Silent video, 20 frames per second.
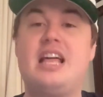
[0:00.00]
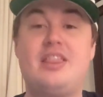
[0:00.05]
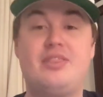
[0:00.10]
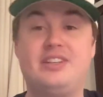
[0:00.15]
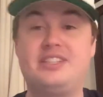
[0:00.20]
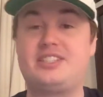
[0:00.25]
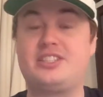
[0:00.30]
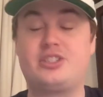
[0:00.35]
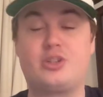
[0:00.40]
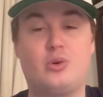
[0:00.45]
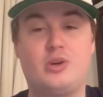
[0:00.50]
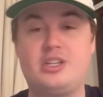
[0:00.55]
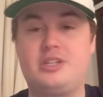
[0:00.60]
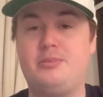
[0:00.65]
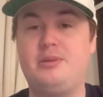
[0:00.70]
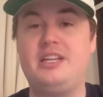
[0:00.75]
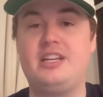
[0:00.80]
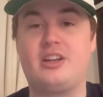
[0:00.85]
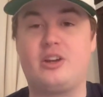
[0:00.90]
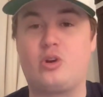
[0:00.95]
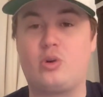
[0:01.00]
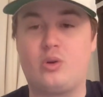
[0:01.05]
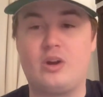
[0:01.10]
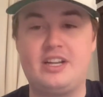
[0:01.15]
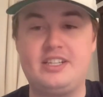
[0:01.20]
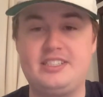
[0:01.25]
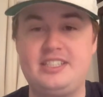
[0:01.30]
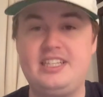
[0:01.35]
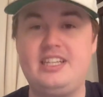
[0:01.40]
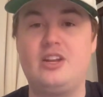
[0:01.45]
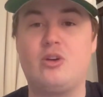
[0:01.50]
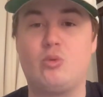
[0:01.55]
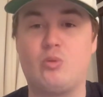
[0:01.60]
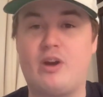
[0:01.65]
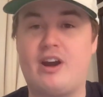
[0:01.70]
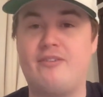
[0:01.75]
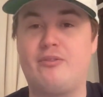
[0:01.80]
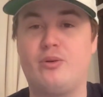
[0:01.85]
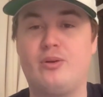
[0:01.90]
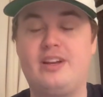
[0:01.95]
This is going to be a crazy
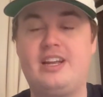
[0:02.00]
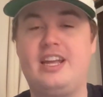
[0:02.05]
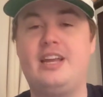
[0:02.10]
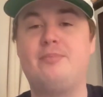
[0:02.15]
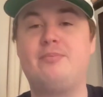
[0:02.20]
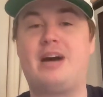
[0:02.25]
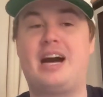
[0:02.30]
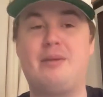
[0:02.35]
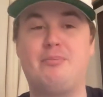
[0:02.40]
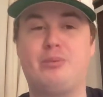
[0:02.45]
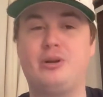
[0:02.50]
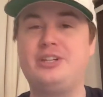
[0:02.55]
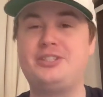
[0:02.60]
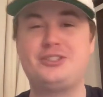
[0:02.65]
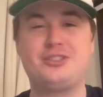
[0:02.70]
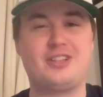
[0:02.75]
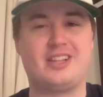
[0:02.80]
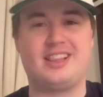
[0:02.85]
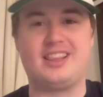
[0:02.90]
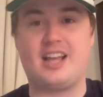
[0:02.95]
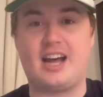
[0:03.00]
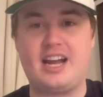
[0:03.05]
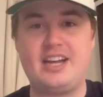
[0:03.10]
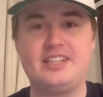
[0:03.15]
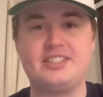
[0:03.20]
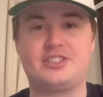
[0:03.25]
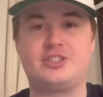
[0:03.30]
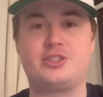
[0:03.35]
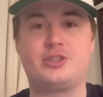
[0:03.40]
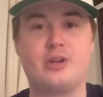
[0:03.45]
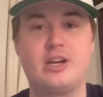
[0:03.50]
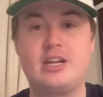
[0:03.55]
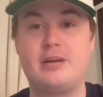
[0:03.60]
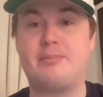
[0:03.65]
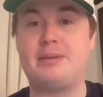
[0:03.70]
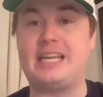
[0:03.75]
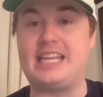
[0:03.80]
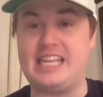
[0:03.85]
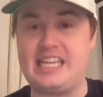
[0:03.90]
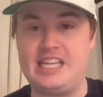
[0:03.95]
rivalry game. I'm pretty sure the line is straight
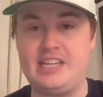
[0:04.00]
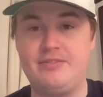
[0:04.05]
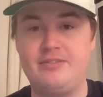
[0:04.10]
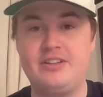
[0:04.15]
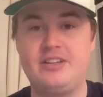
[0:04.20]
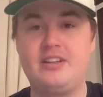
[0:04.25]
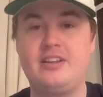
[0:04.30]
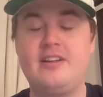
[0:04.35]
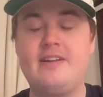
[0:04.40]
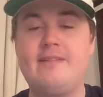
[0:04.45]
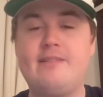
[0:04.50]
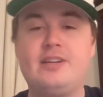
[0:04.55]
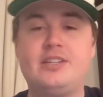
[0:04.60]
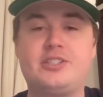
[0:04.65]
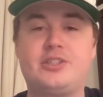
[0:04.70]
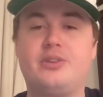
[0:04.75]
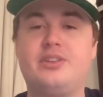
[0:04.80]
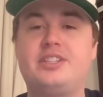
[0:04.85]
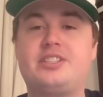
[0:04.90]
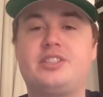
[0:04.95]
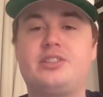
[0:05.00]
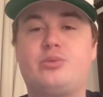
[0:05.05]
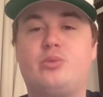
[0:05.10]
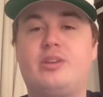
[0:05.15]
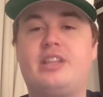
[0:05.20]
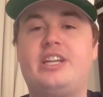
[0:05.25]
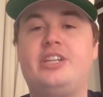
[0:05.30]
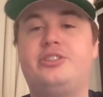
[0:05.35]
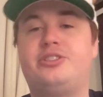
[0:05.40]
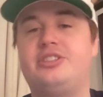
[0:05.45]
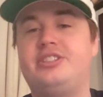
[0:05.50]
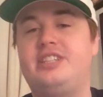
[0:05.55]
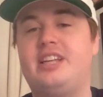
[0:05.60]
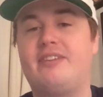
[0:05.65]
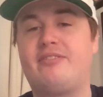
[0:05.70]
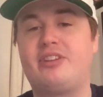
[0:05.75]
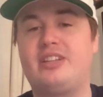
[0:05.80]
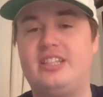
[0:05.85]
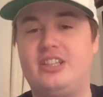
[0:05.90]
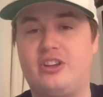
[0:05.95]
up even, so this is one that you should
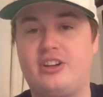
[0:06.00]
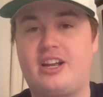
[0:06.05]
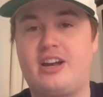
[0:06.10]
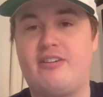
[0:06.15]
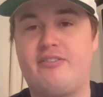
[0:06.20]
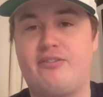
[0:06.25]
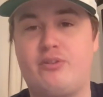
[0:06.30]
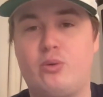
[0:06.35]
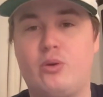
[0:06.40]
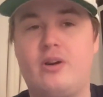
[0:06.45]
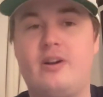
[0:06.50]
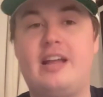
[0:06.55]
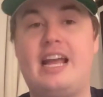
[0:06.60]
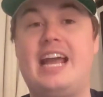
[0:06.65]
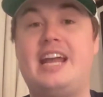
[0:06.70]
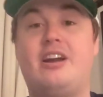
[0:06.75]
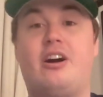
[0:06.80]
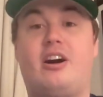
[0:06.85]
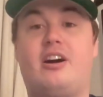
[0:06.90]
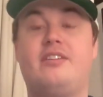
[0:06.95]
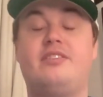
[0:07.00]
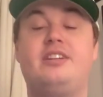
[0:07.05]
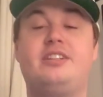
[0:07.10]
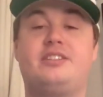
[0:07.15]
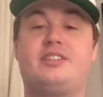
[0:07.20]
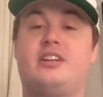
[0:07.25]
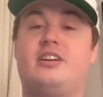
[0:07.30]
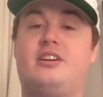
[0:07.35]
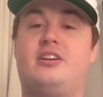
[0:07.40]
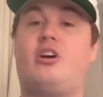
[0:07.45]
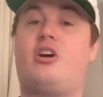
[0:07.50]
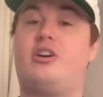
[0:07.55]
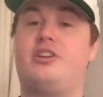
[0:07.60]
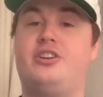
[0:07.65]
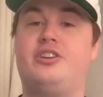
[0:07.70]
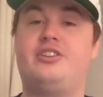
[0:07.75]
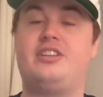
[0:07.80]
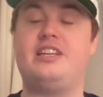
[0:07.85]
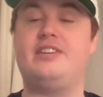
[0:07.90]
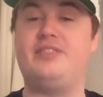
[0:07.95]
definitely look out for. And obviously
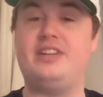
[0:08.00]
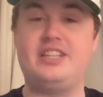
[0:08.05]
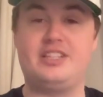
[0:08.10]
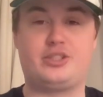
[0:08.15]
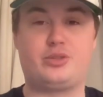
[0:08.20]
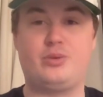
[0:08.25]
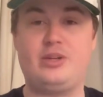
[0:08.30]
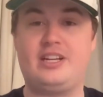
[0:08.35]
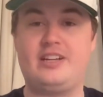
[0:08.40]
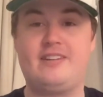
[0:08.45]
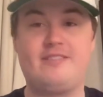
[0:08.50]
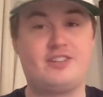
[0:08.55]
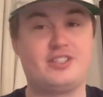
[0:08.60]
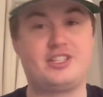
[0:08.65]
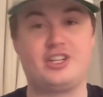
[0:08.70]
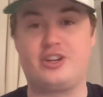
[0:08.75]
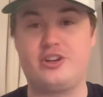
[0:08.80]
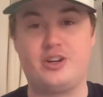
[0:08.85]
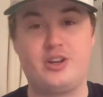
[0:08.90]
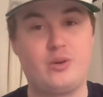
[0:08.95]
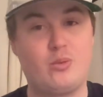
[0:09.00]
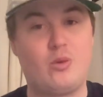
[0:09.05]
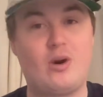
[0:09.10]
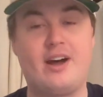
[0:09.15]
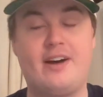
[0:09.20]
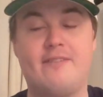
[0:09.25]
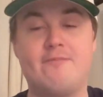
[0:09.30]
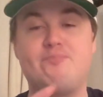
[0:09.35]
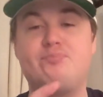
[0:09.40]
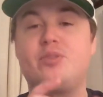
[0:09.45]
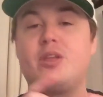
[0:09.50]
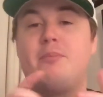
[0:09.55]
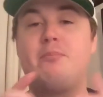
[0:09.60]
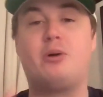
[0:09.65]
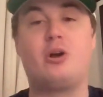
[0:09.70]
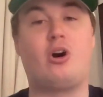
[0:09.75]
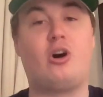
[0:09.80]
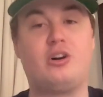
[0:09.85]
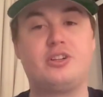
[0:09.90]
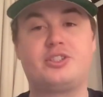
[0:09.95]
on your TV this weekend, because it could get wild,
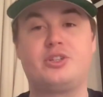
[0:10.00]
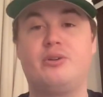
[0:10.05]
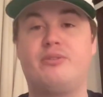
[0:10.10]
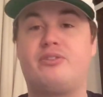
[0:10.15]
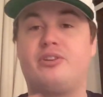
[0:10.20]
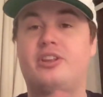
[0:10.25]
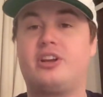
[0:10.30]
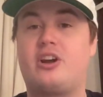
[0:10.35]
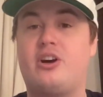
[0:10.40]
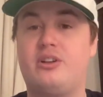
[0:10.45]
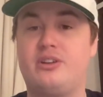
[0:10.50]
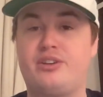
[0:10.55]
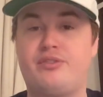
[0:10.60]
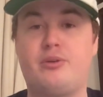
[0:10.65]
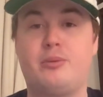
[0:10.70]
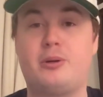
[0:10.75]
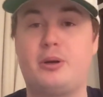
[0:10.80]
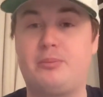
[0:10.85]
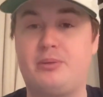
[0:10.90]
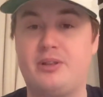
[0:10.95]
but also for the college football